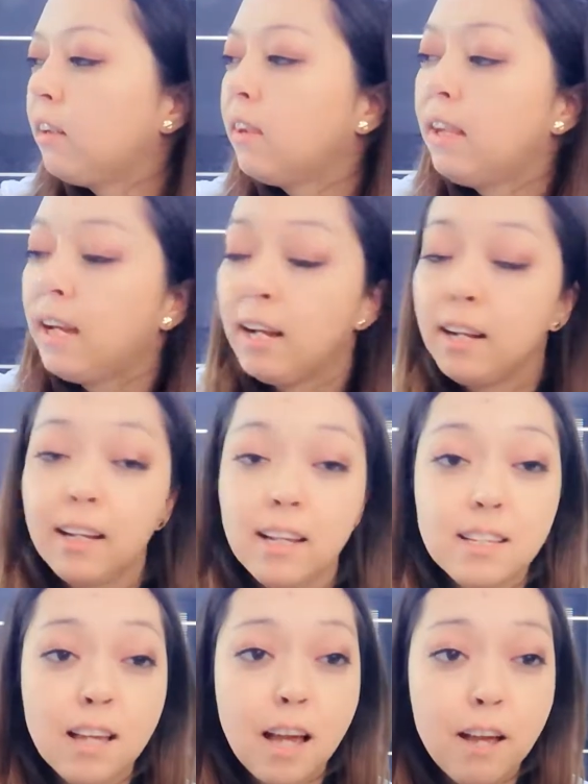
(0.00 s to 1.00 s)
Then,
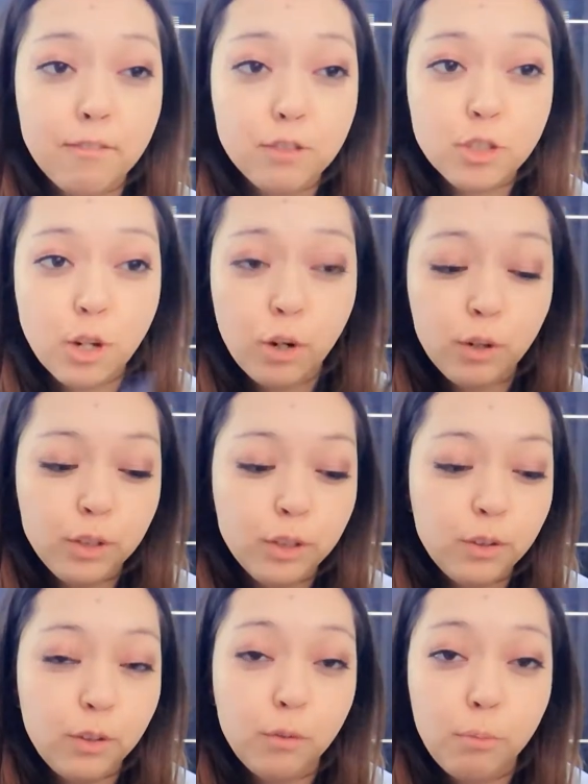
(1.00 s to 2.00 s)
as I have showed
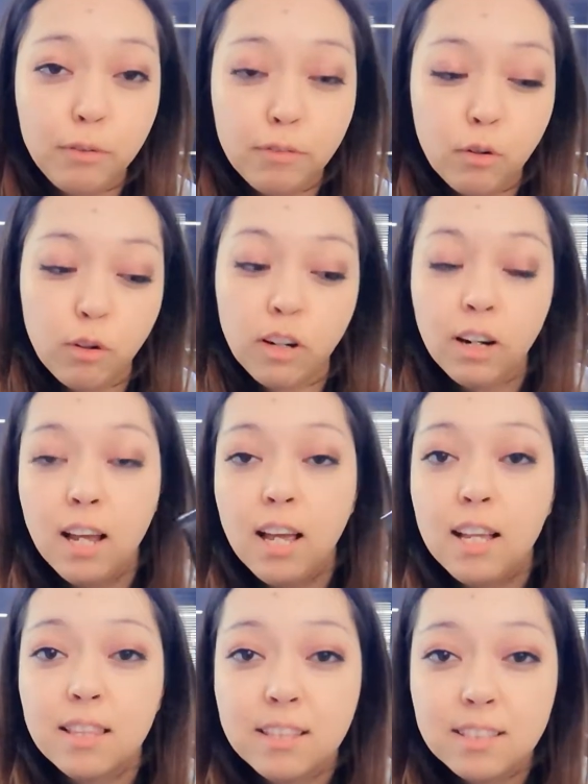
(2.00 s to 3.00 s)
you before,
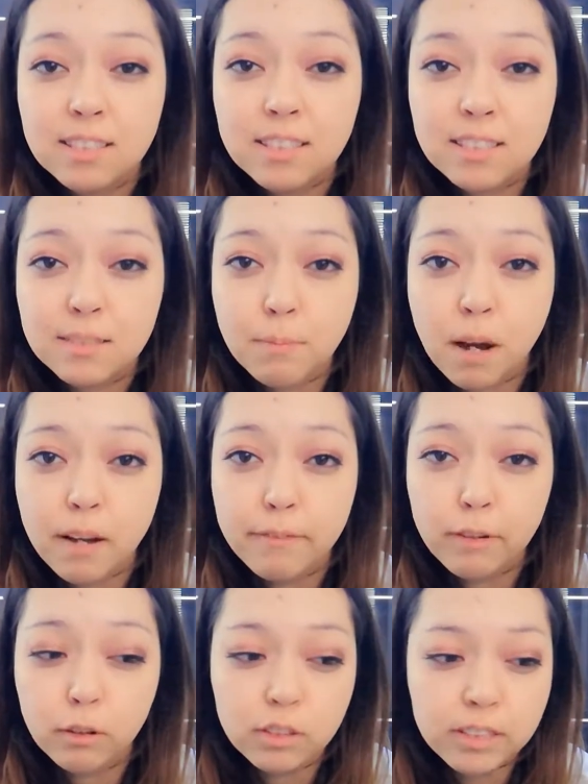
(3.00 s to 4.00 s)
this is my
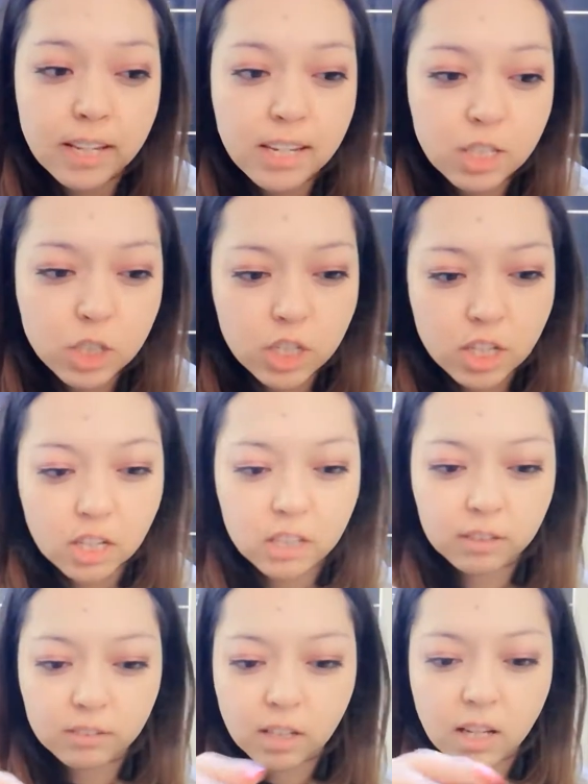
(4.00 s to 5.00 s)

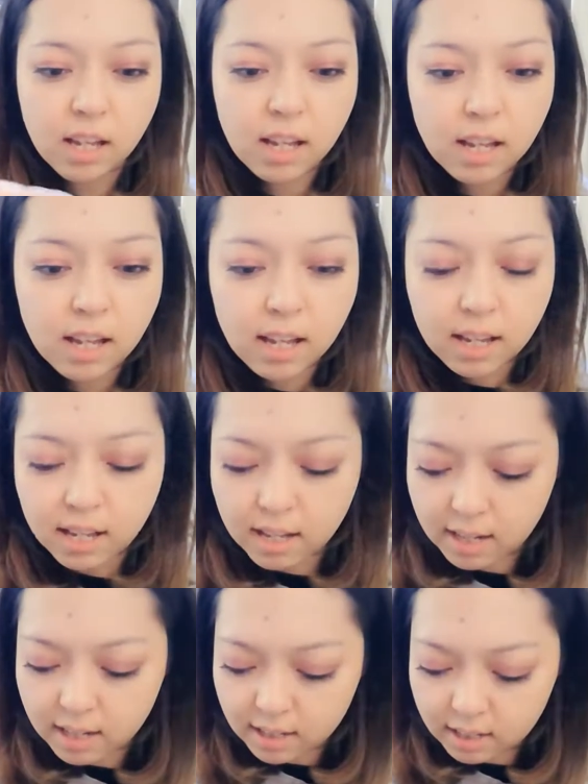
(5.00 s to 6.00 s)
foundation,
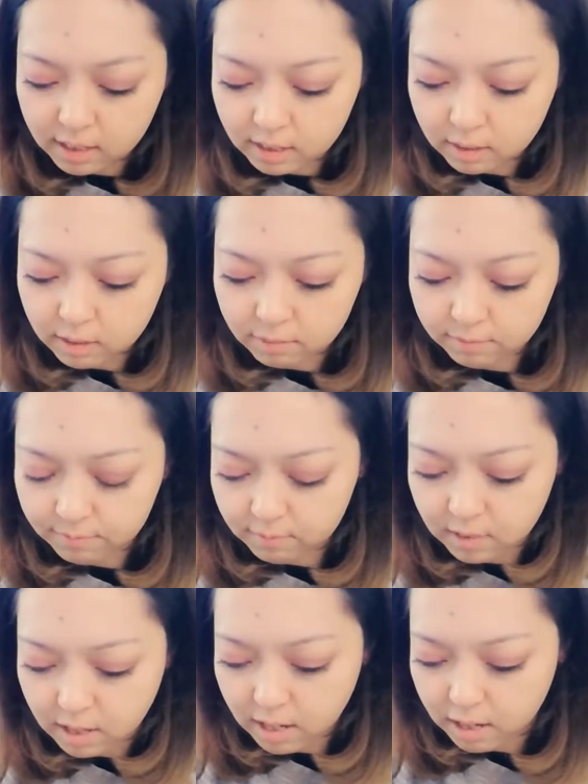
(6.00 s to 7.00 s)
and
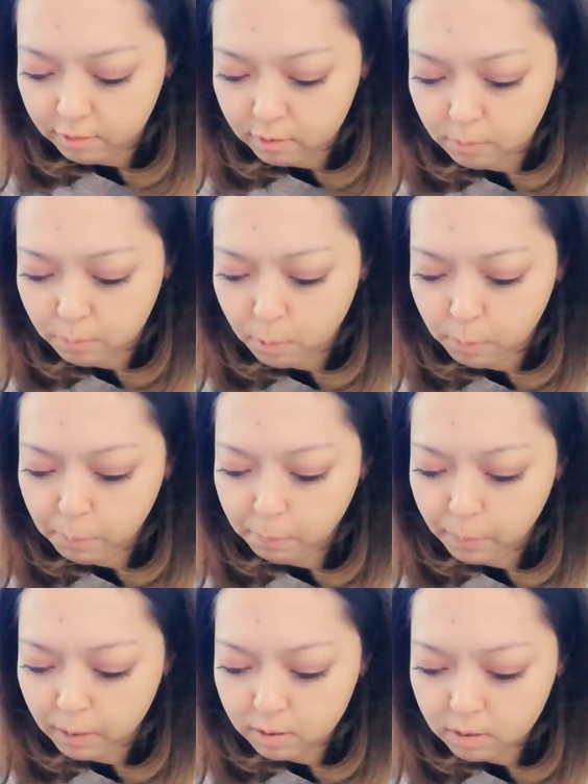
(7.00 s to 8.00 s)
I have some bobby
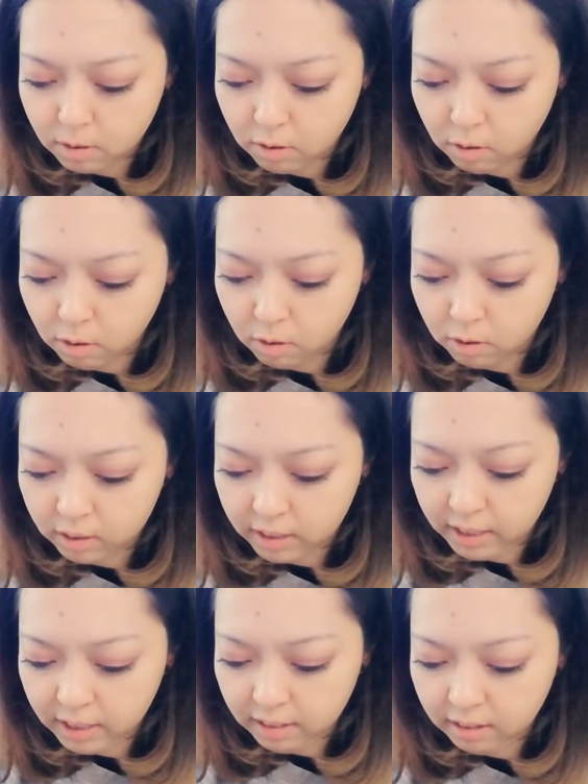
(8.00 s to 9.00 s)
pins on
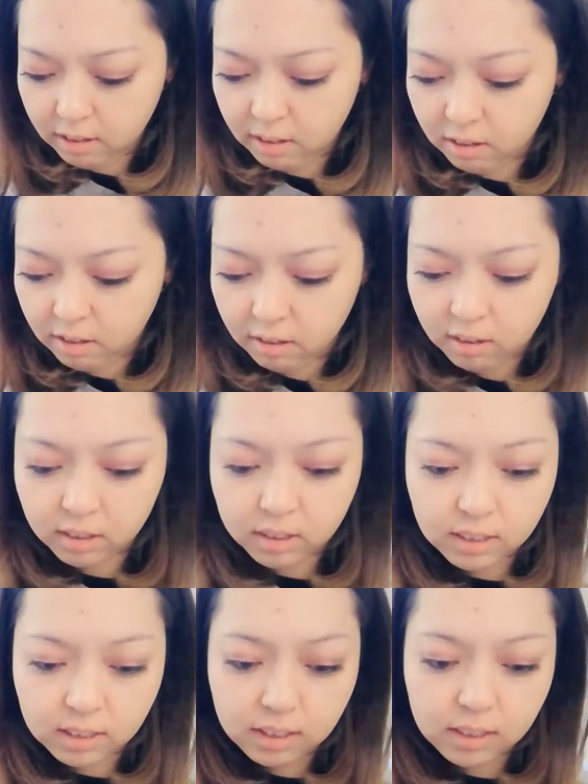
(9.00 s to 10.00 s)
here,
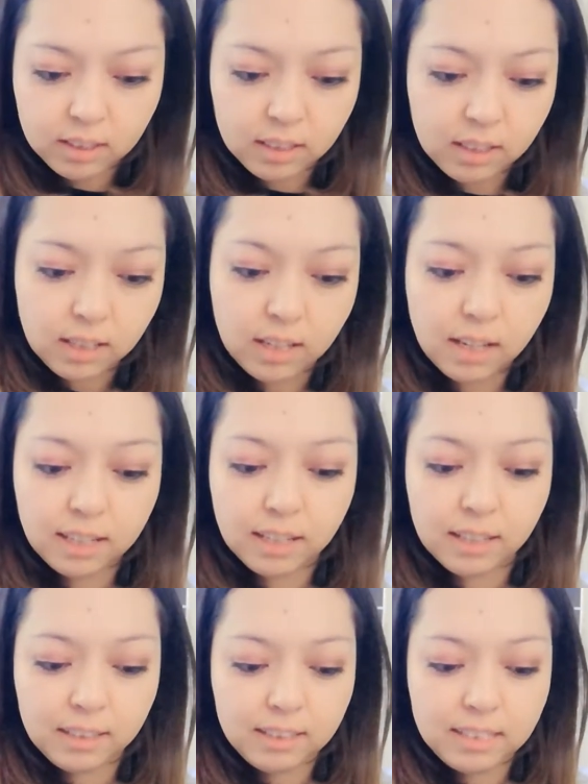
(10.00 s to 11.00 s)
and
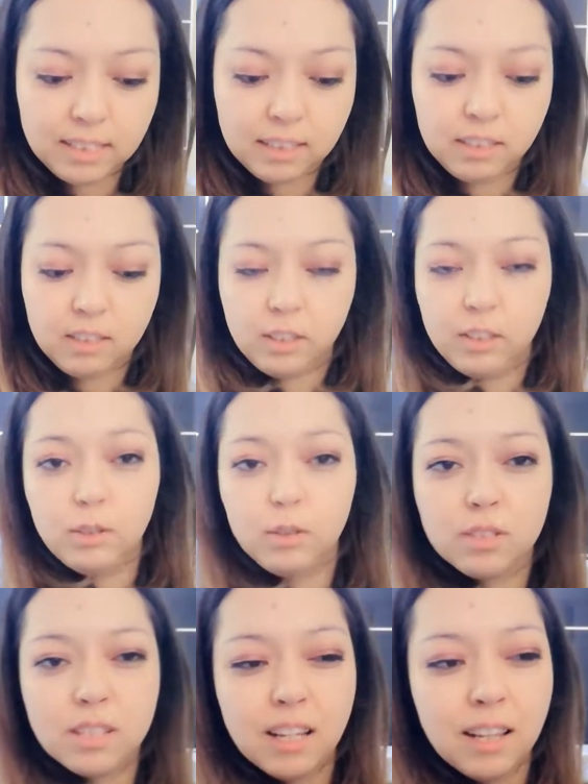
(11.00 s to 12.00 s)
I did
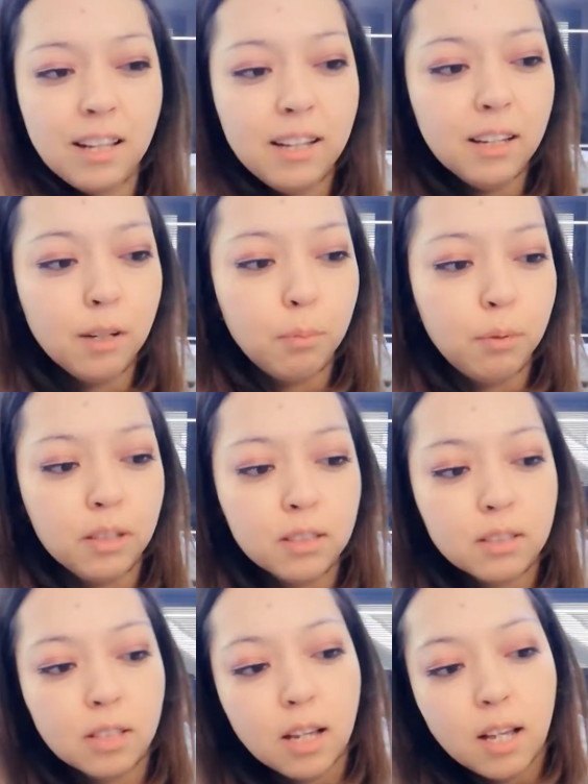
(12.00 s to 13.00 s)
use a little bit.